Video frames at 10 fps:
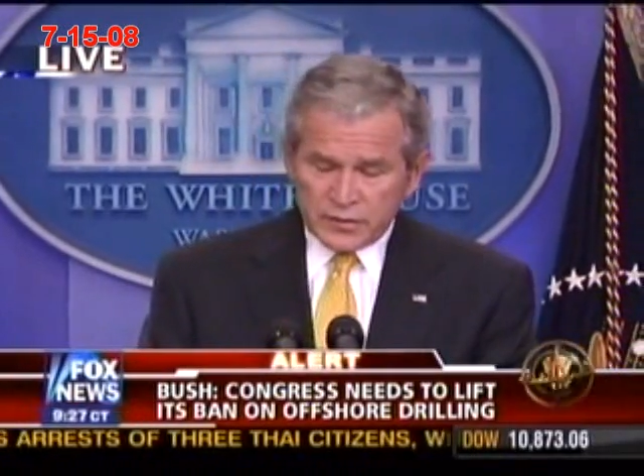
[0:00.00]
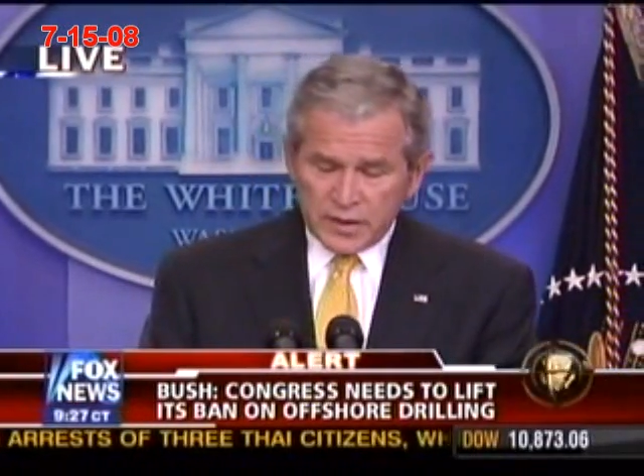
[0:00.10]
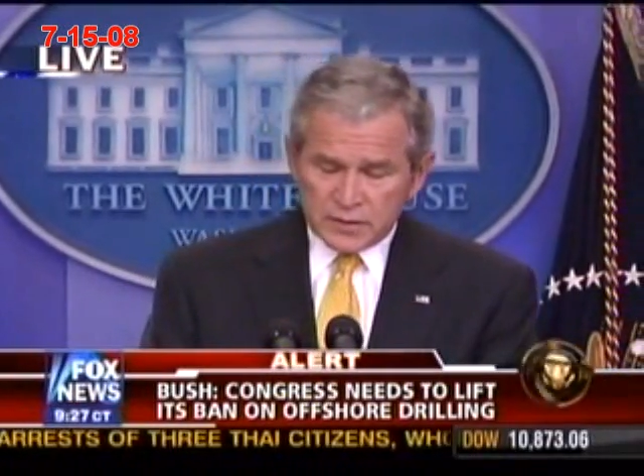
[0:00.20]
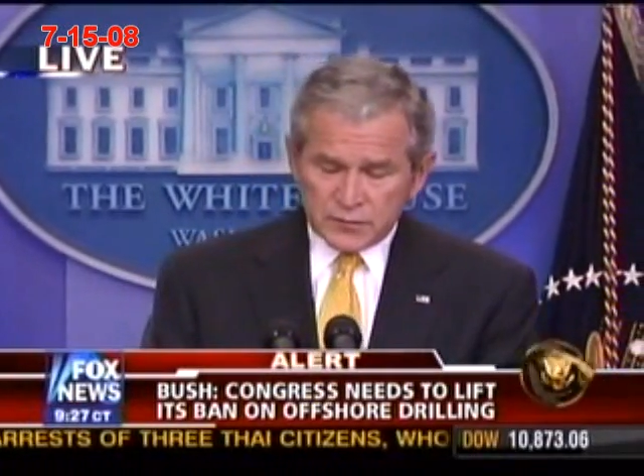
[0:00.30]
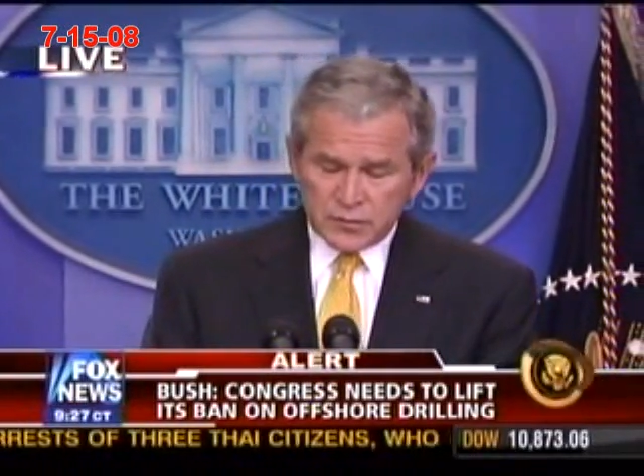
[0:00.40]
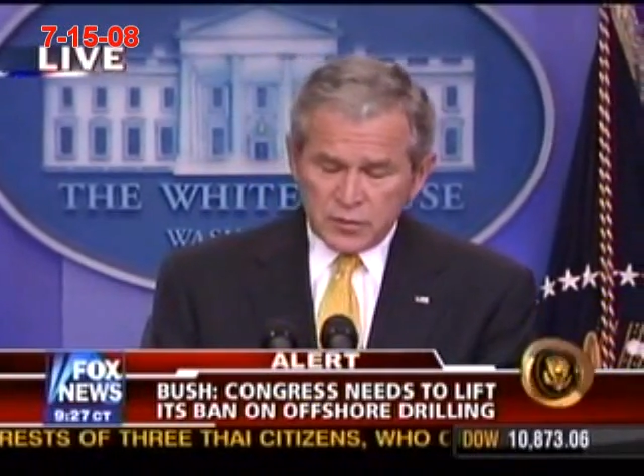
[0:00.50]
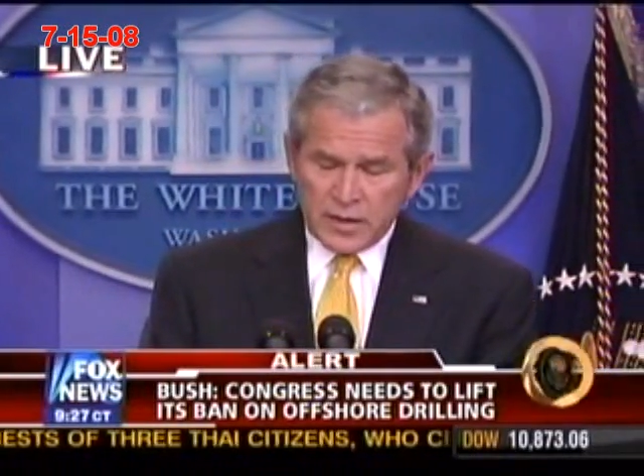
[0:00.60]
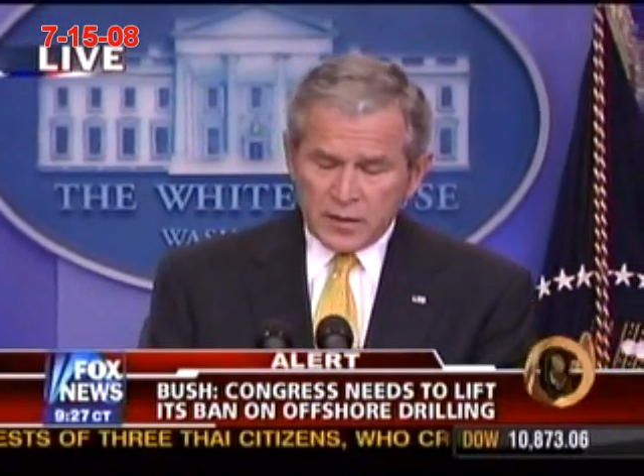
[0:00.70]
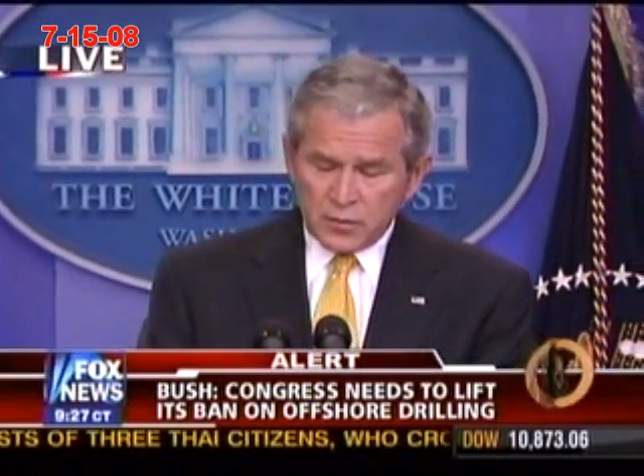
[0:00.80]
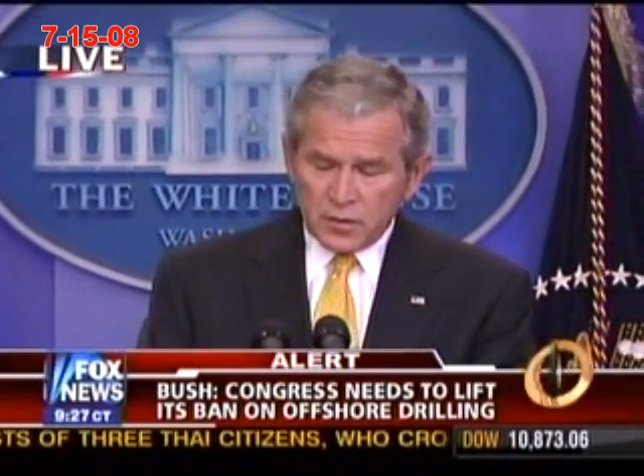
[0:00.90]
and enacted a
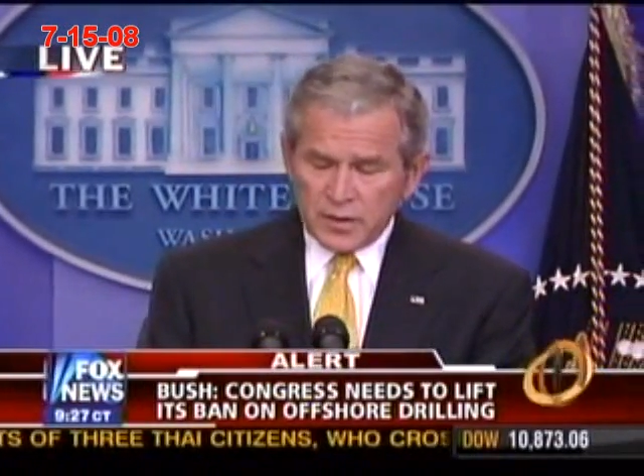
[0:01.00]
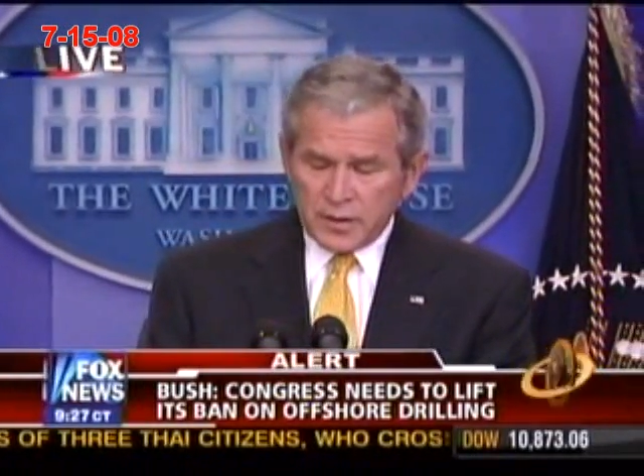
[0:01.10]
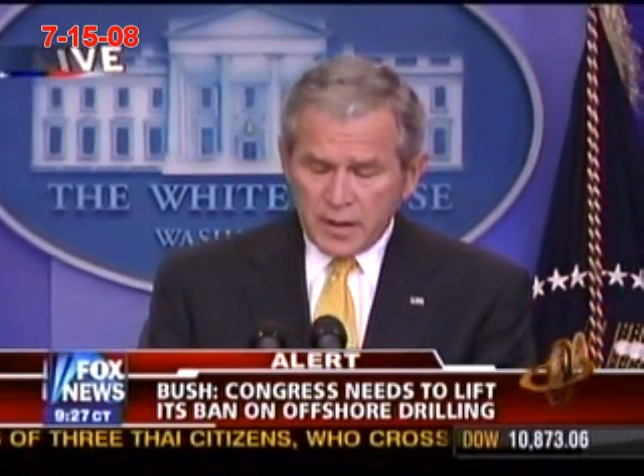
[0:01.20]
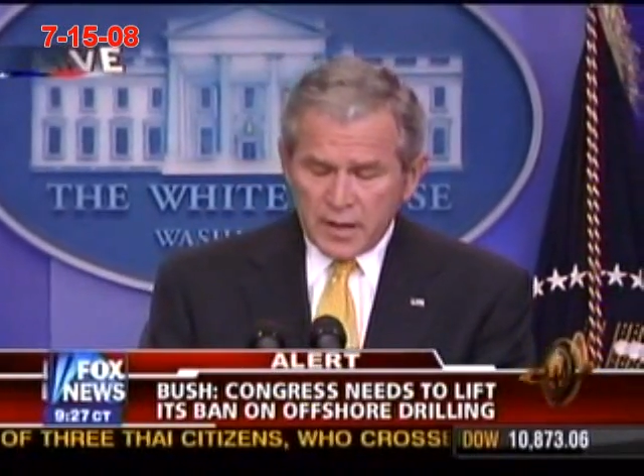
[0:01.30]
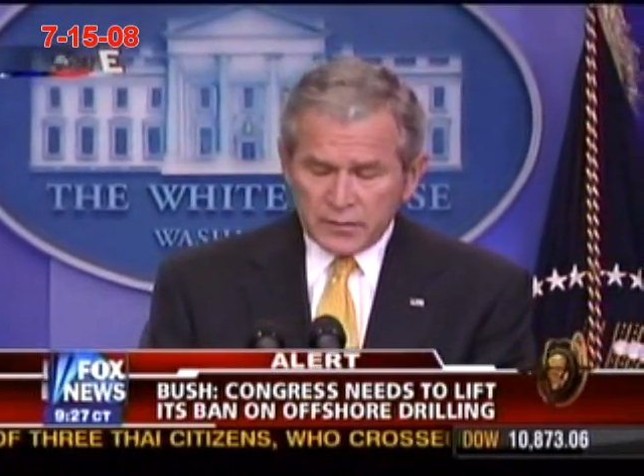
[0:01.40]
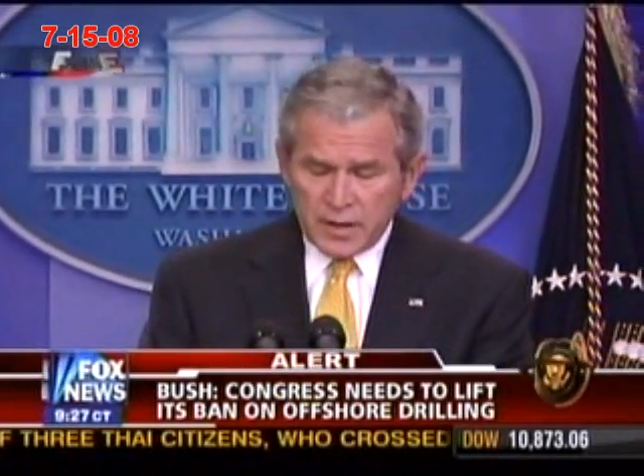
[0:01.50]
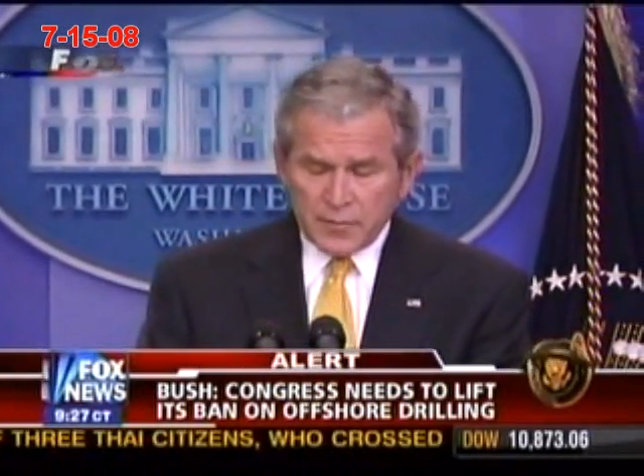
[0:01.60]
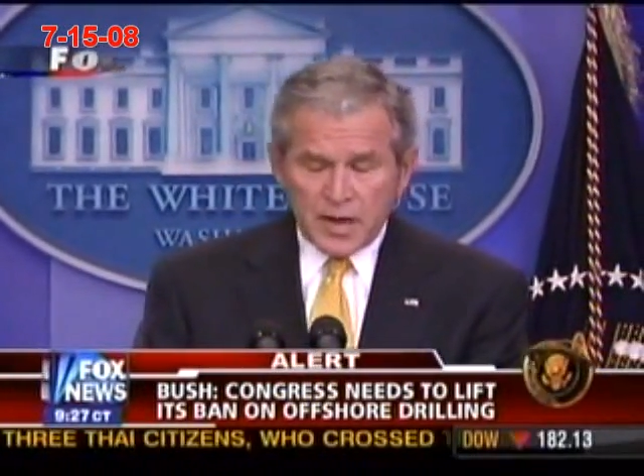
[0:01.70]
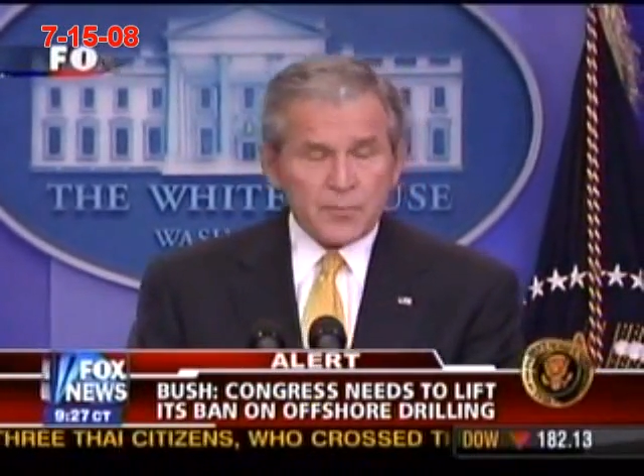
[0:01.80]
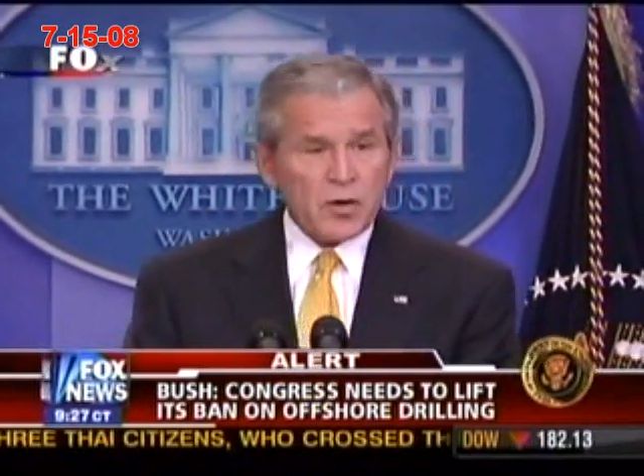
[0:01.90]
bipartisan
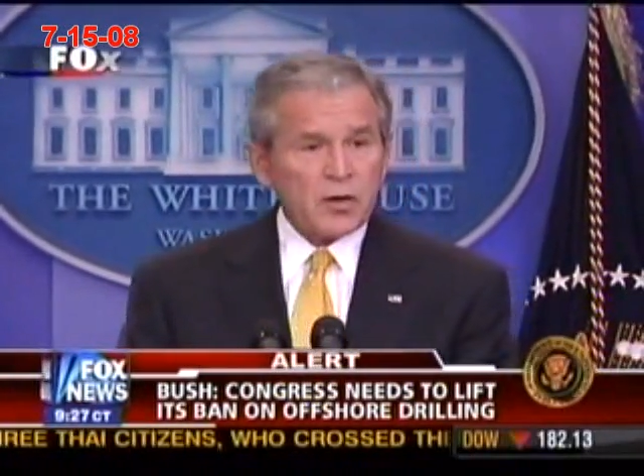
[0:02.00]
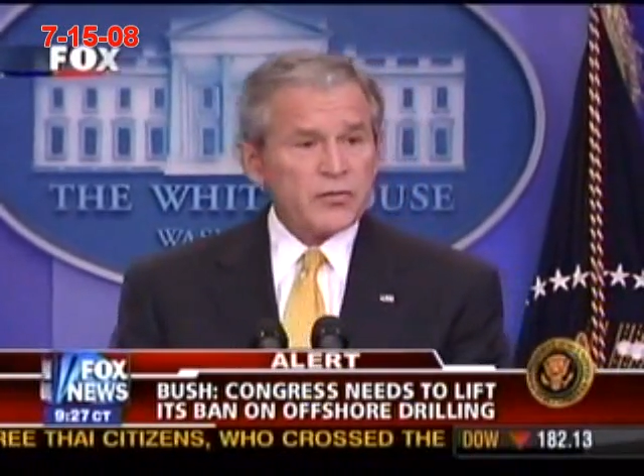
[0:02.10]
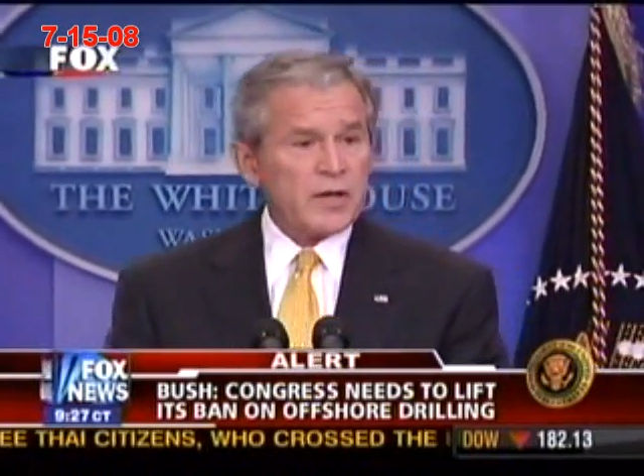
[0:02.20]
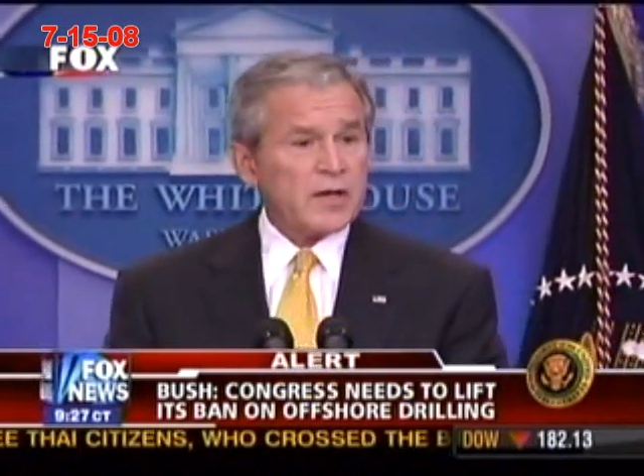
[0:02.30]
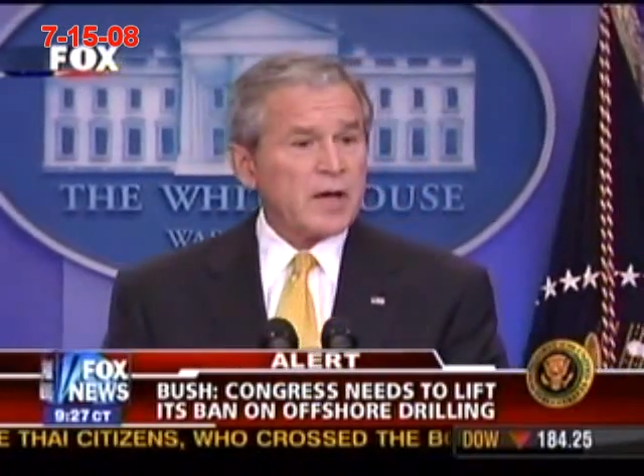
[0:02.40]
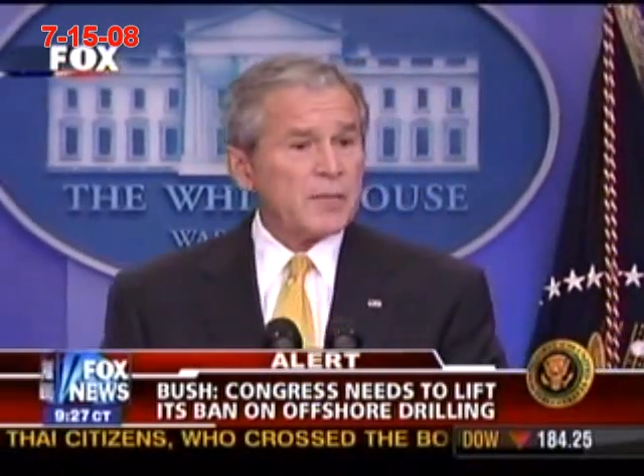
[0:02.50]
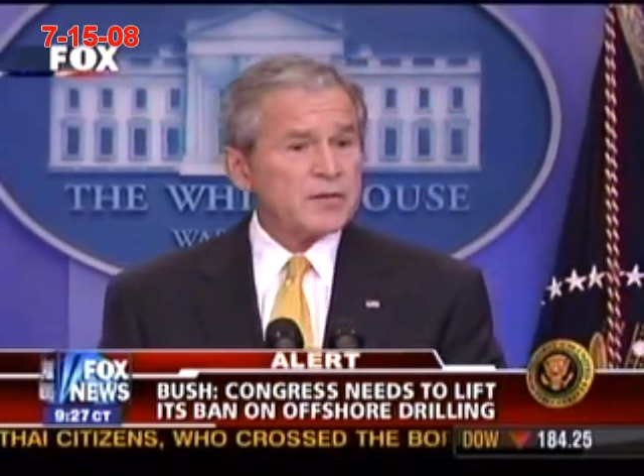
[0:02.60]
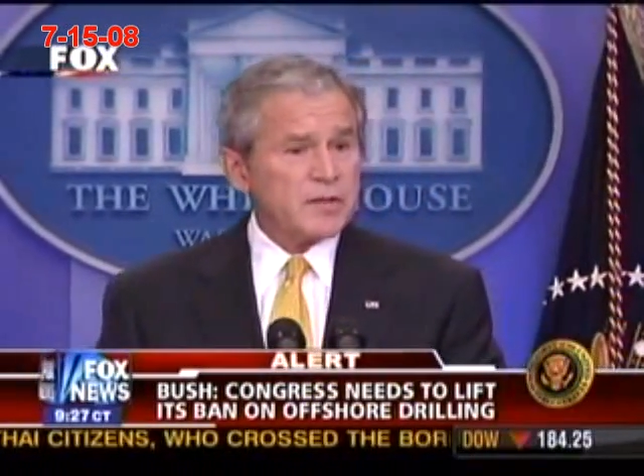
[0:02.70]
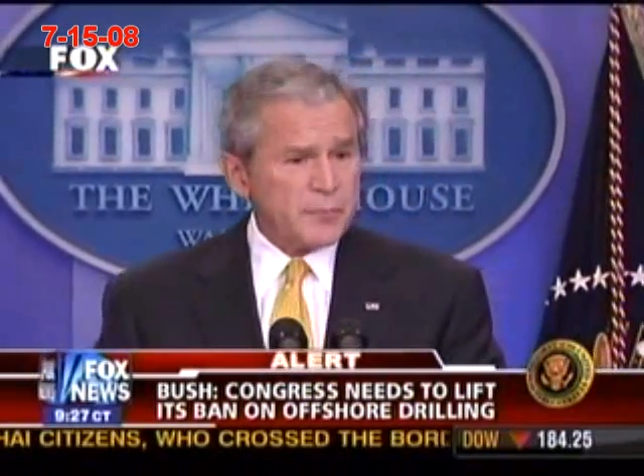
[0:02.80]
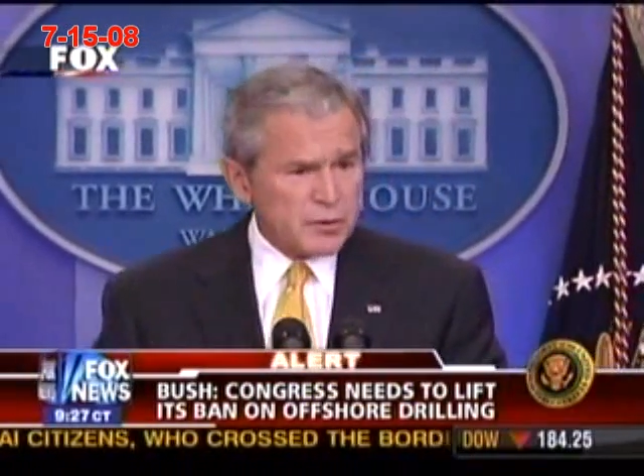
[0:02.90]
economic stimulus
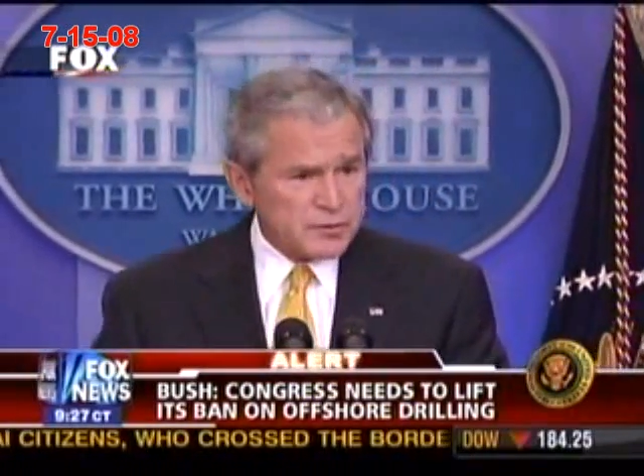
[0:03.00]
package.